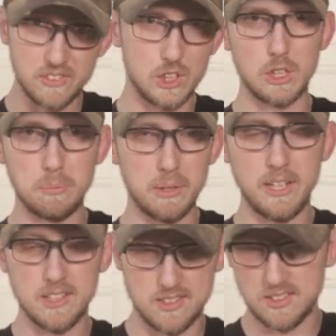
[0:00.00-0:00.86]
finishing
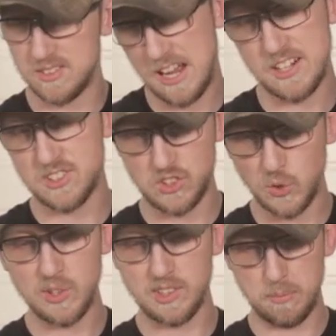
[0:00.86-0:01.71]
plane, it's an edge
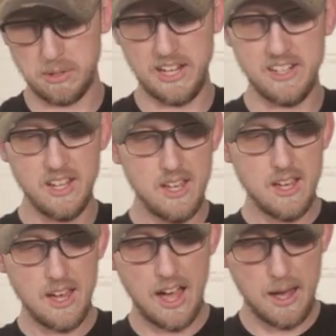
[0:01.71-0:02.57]
jointing plane.
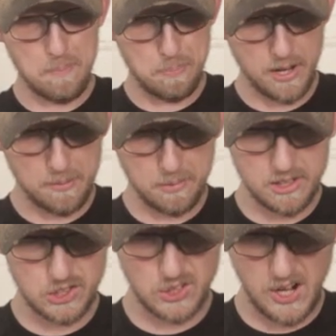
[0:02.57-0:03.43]
Uh, but I'm
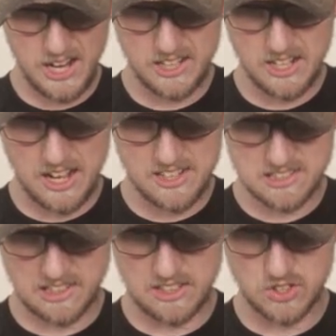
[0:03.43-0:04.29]
gonna try and
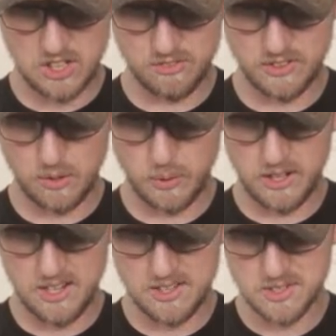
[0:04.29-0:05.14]
isolate and try and figure out what
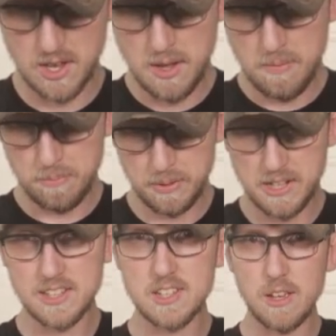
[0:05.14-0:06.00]
it is.
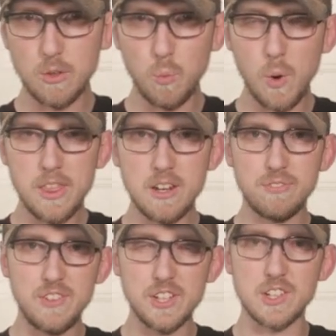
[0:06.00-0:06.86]
Because the way that it
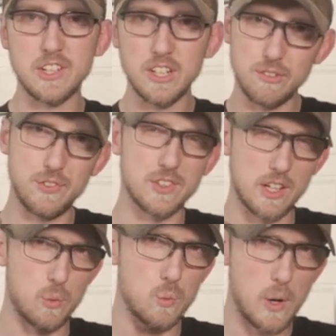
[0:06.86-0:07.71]
feels on here, it feels
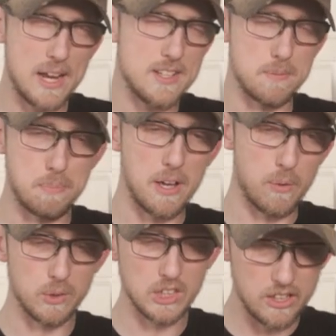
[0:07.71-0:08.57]
like a raised
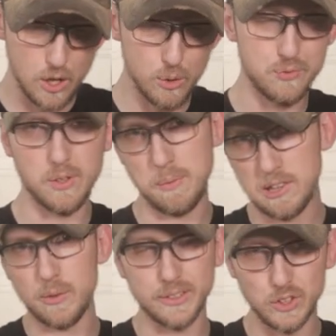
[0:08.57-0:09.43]
bit, which I know from my
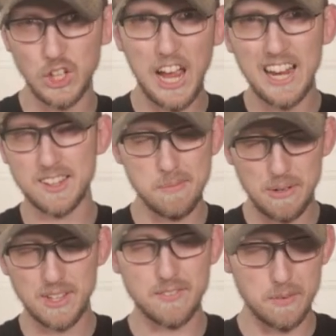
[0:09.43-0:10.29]
low angle jack and the
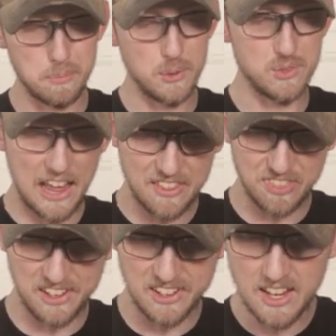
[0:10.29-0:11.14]
amount that I've abused that
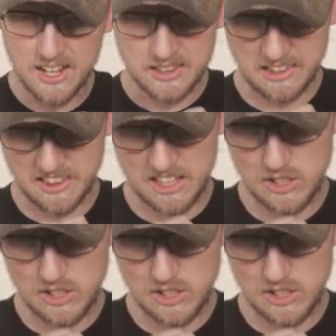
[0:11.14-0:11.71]
thing, that that